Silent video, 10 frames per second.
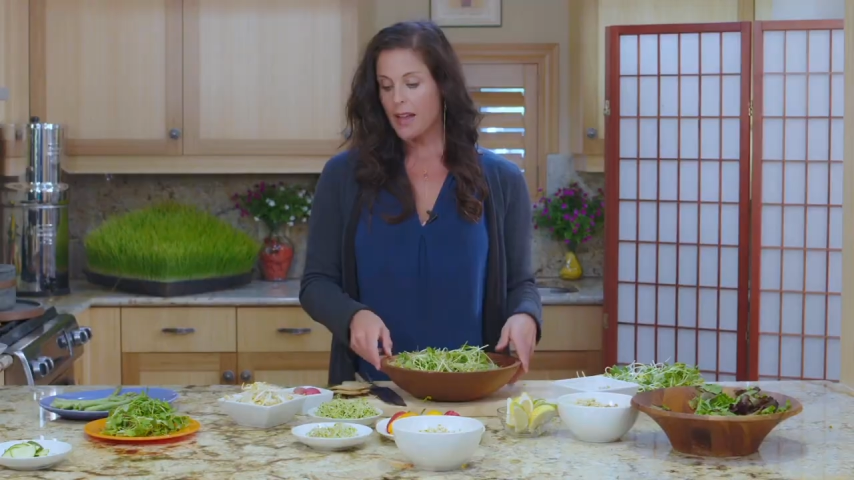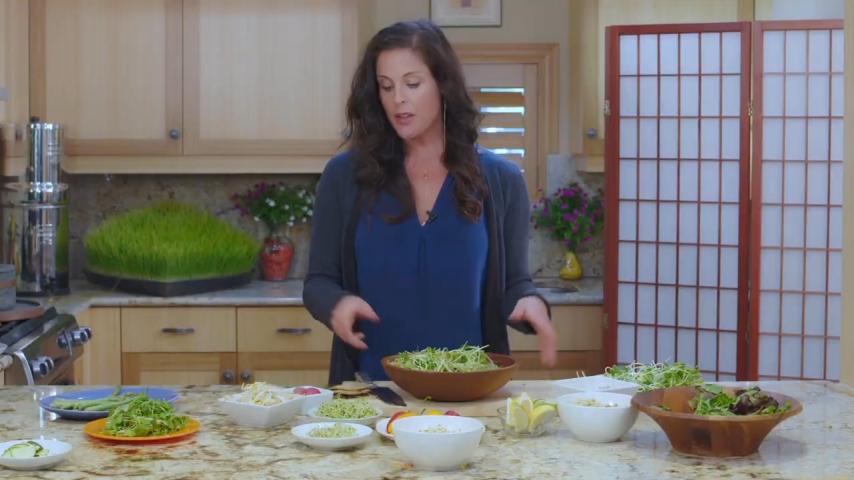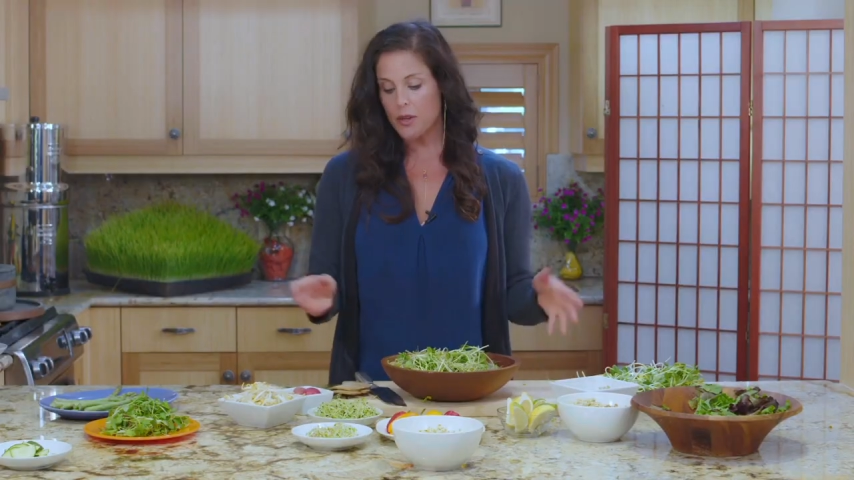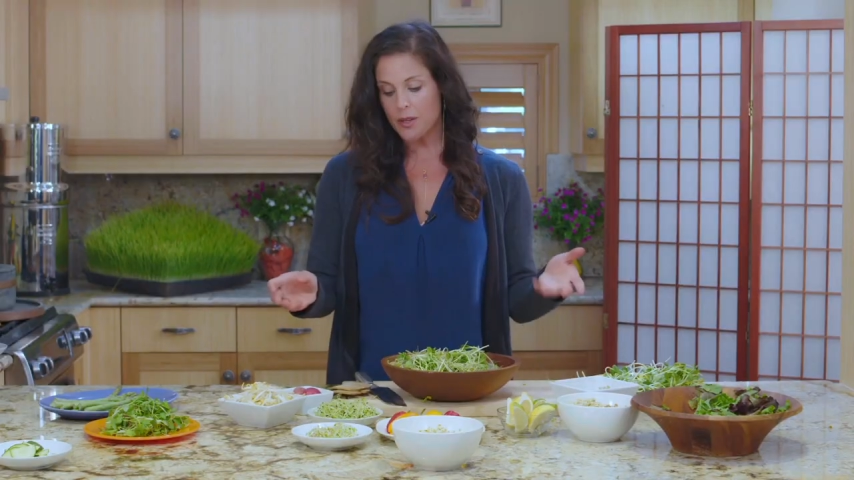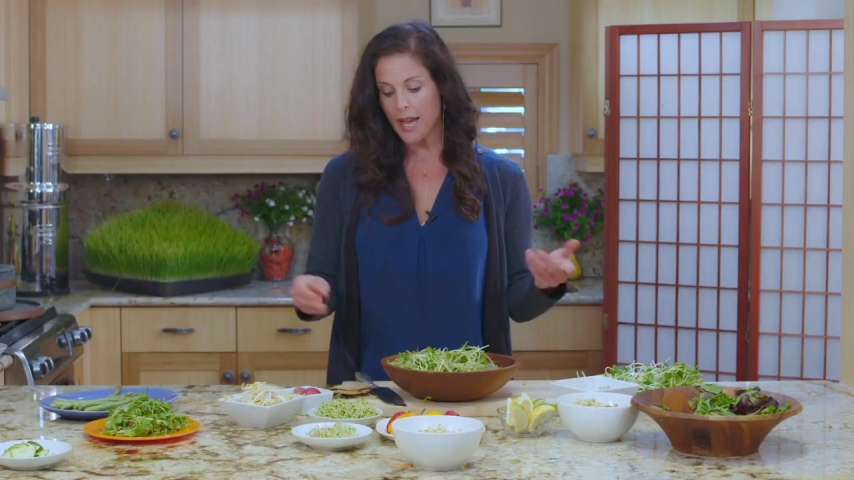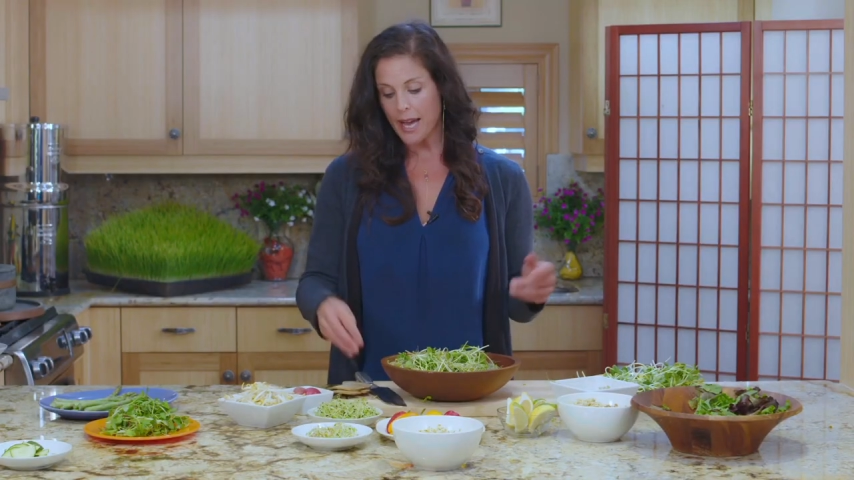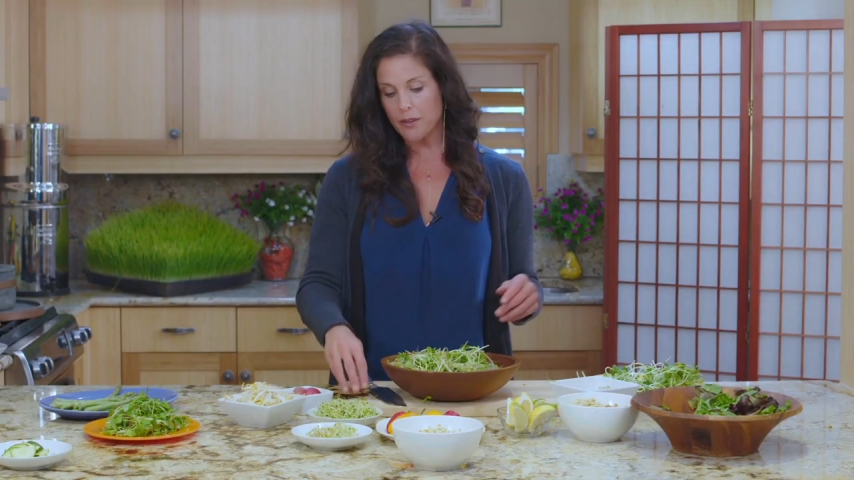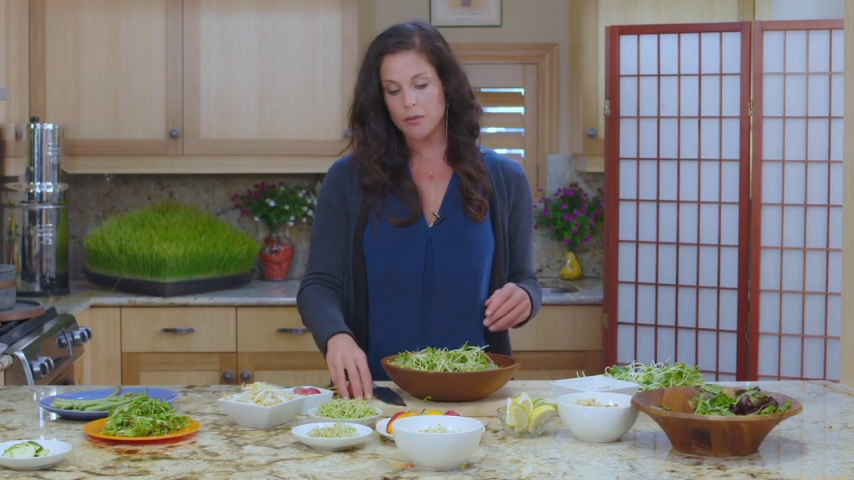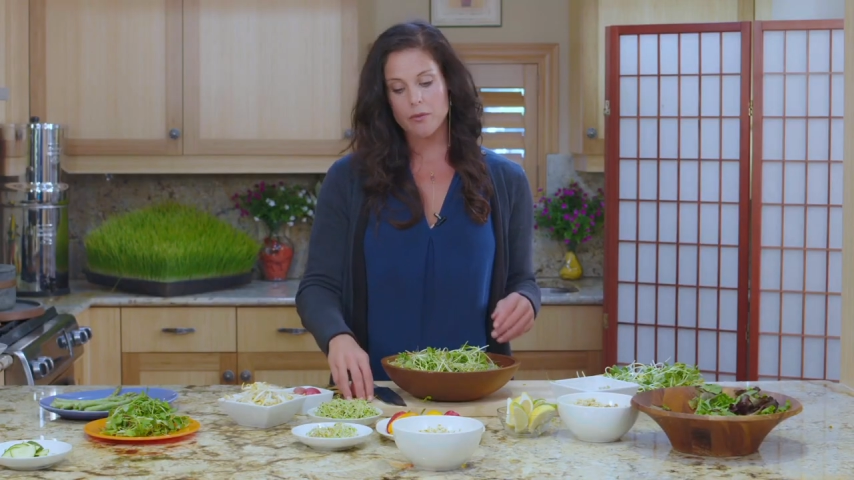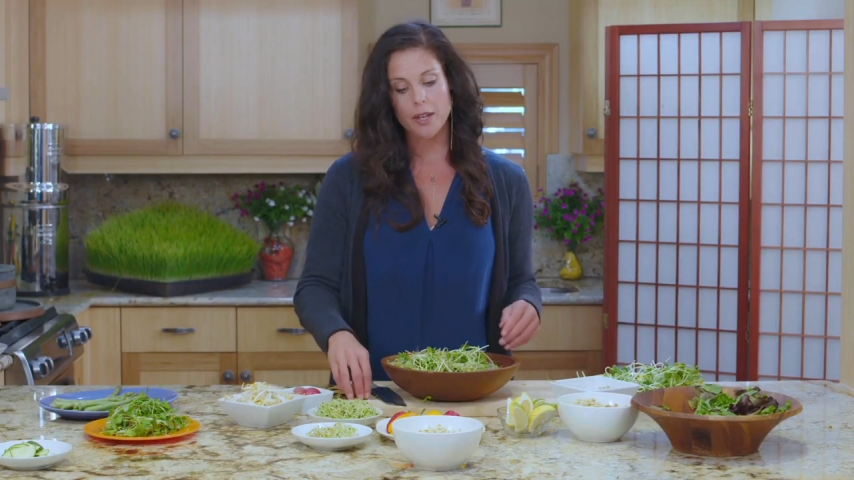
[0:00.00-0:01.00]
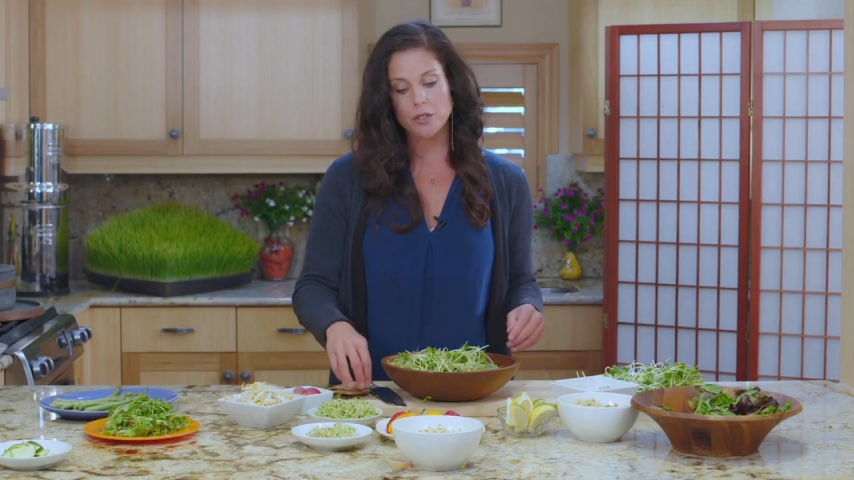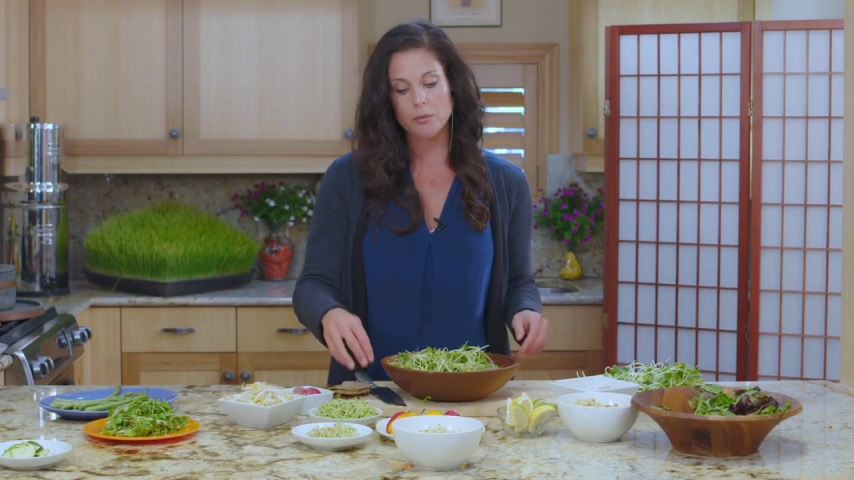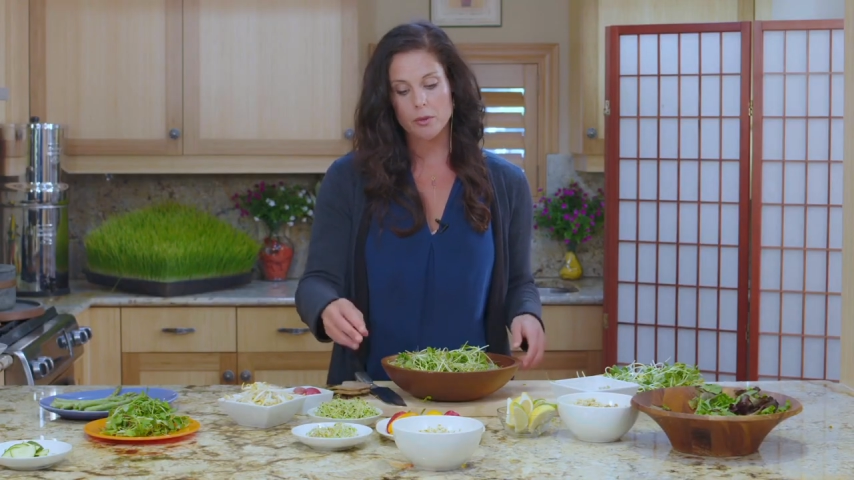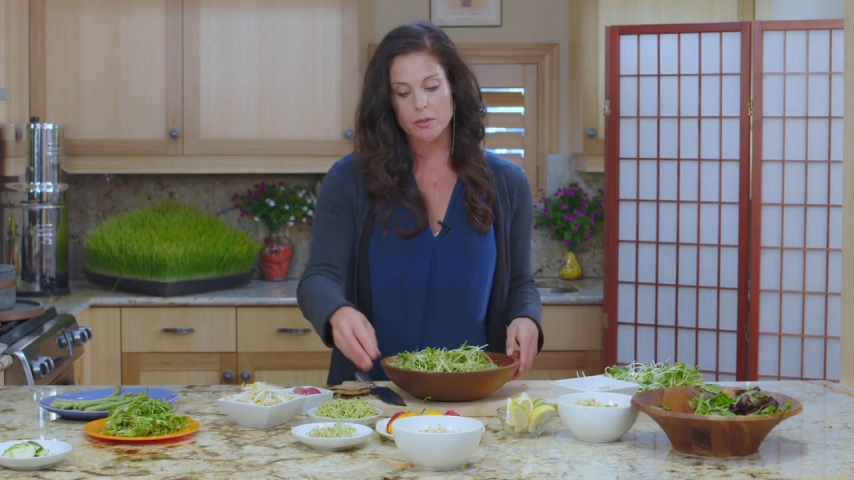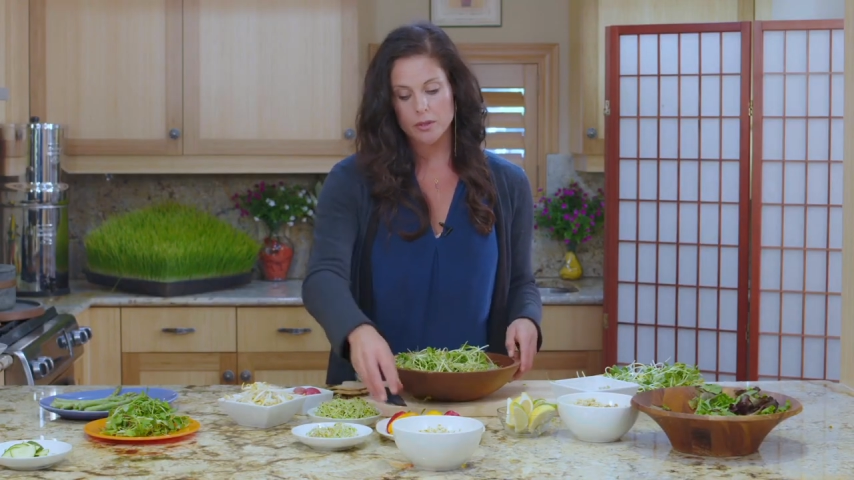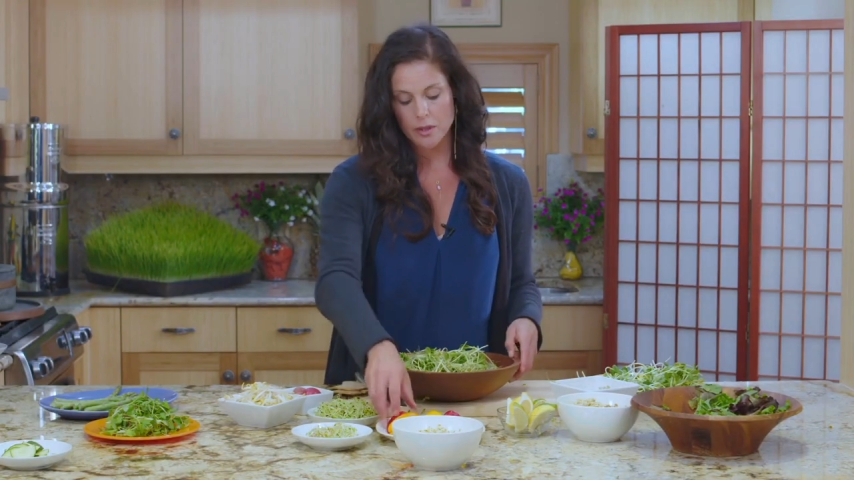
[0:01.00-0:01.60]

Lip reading: And then you could add a few vegetables,